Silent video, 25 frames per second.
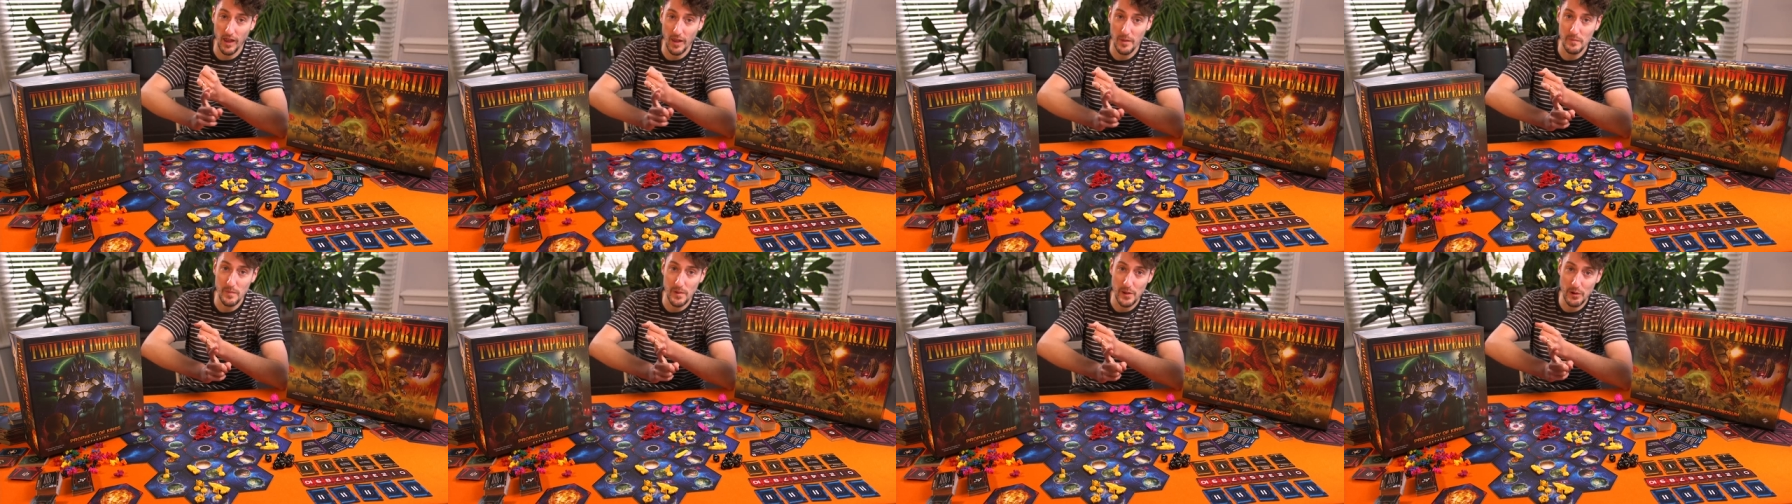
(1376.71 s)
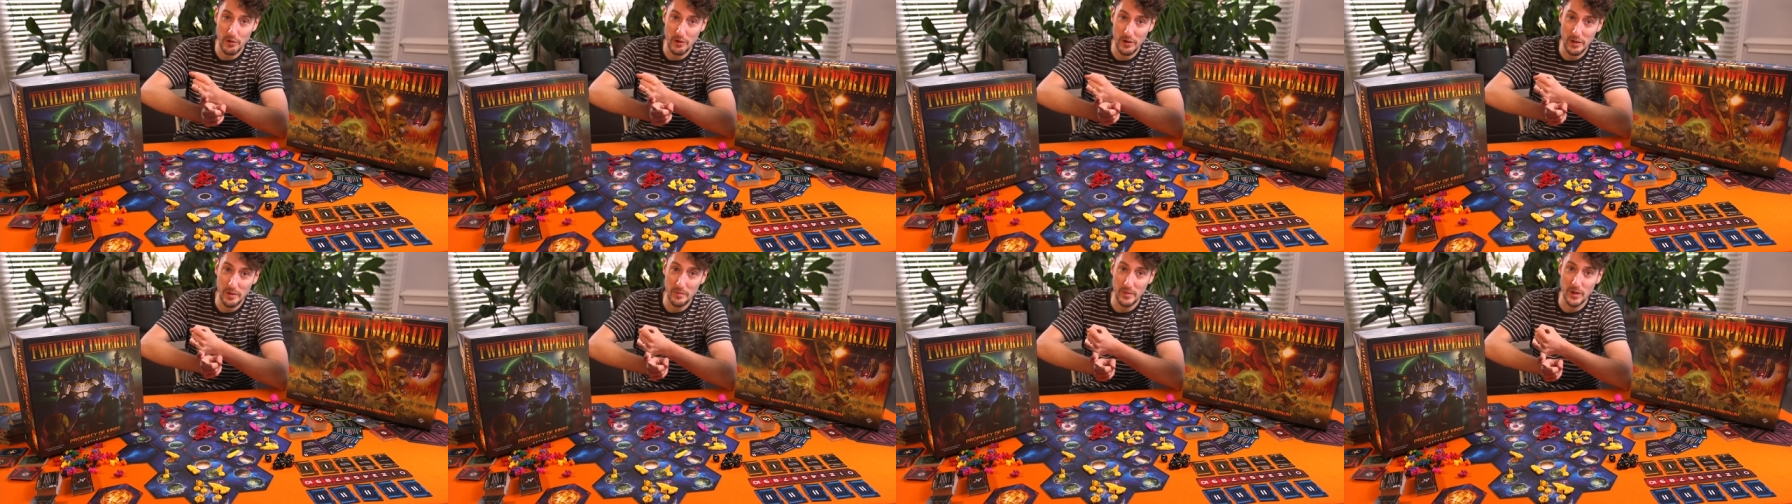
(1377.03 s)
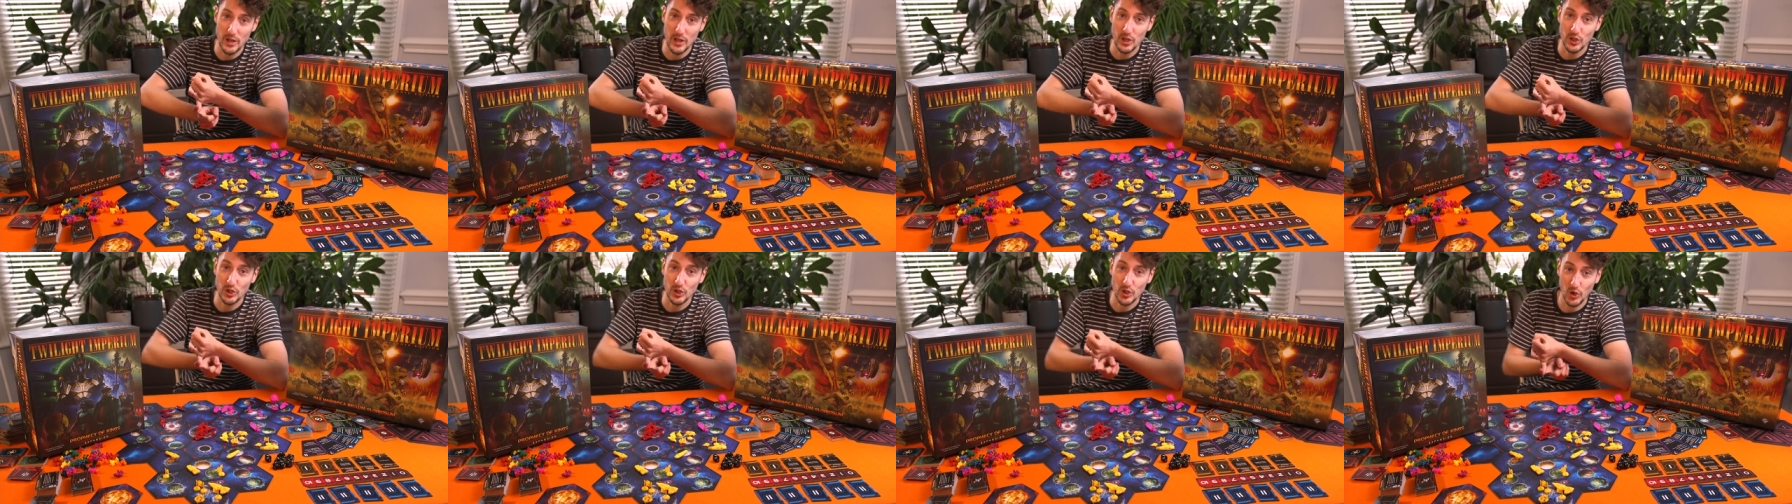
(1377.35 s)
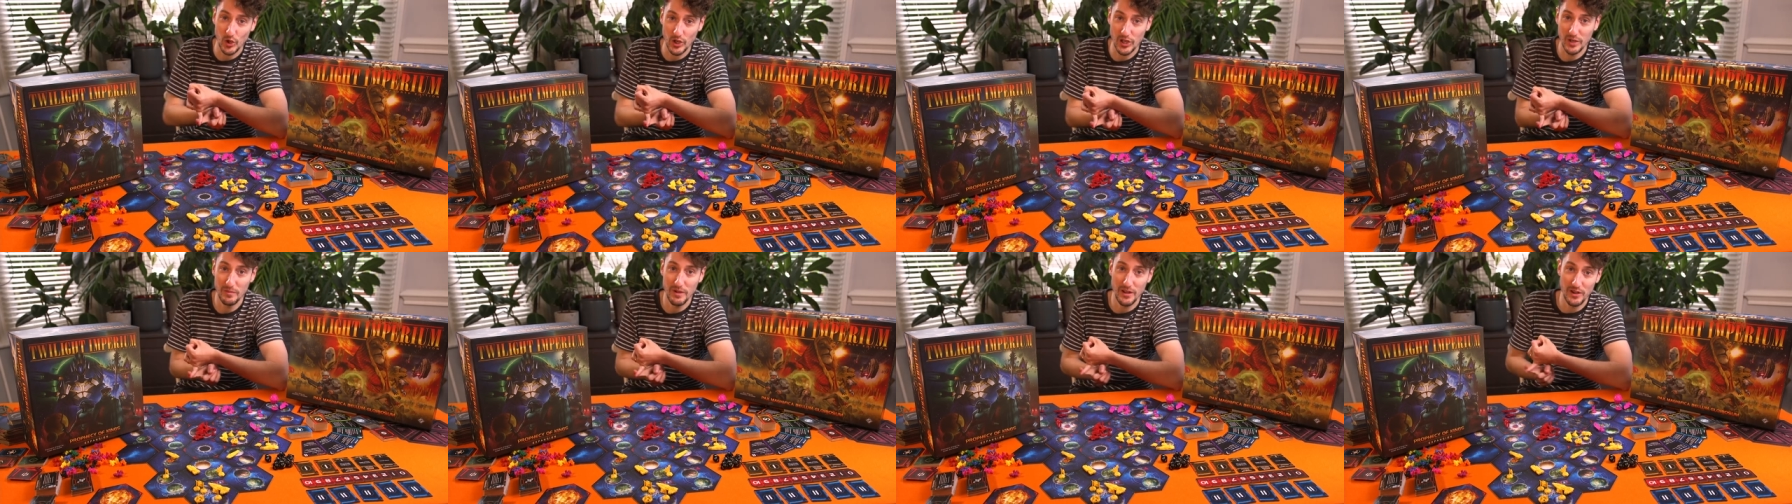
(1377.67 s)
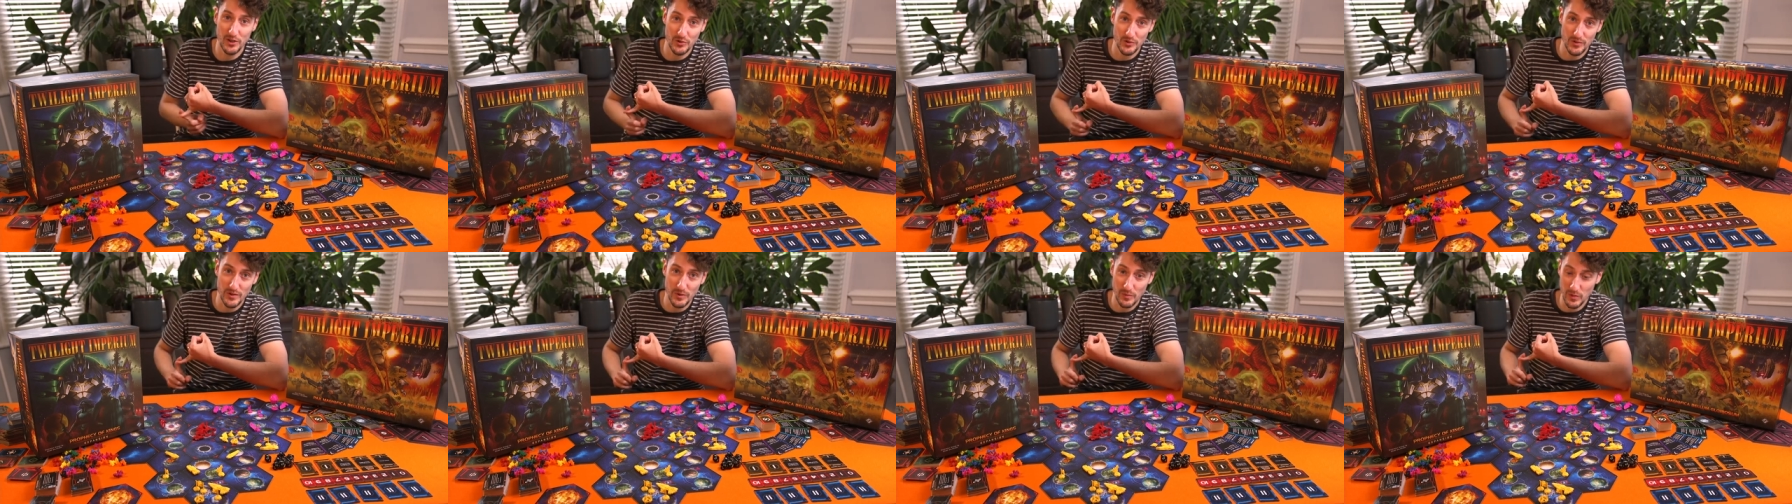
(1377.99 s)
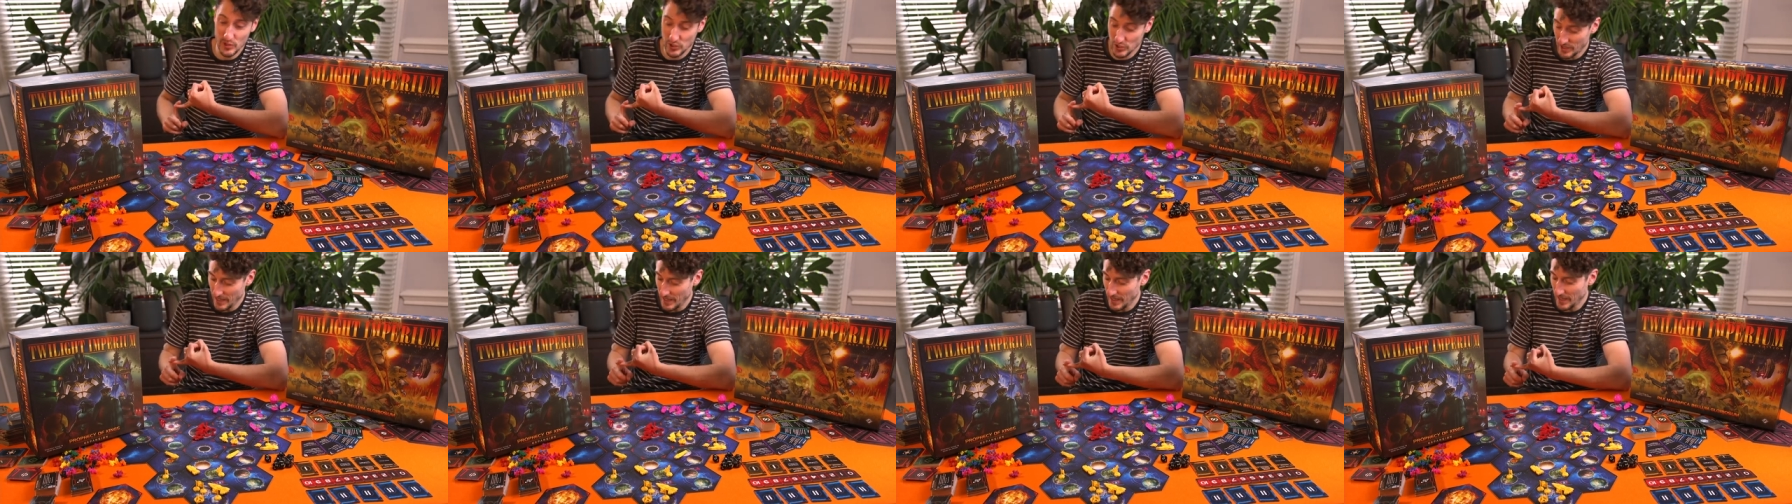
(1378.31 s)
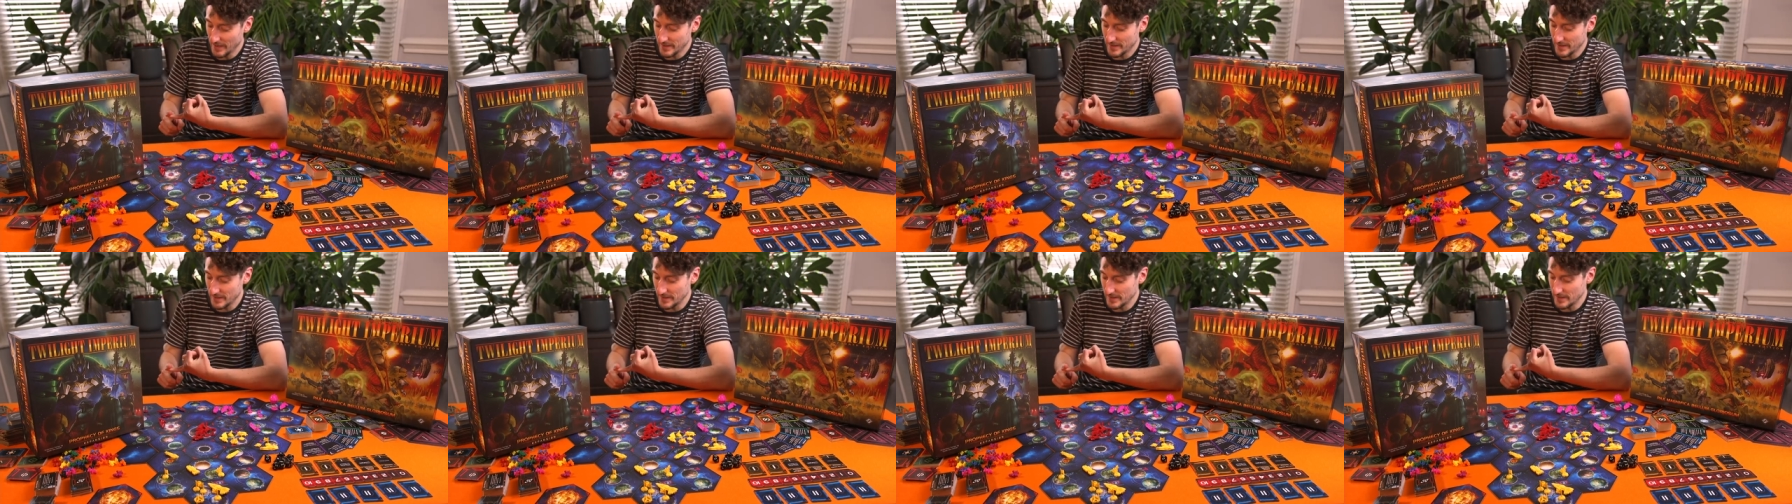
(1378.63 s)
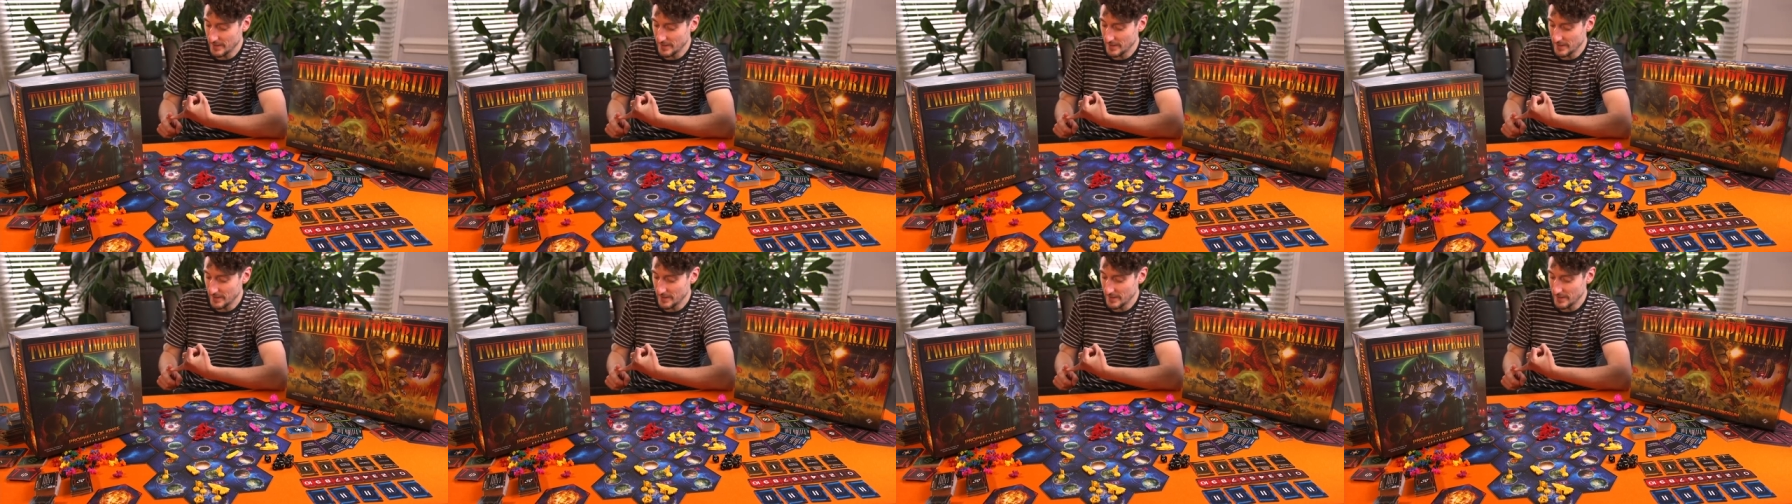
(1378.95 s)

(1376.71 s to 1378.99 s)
Imperium documentary, which I edited.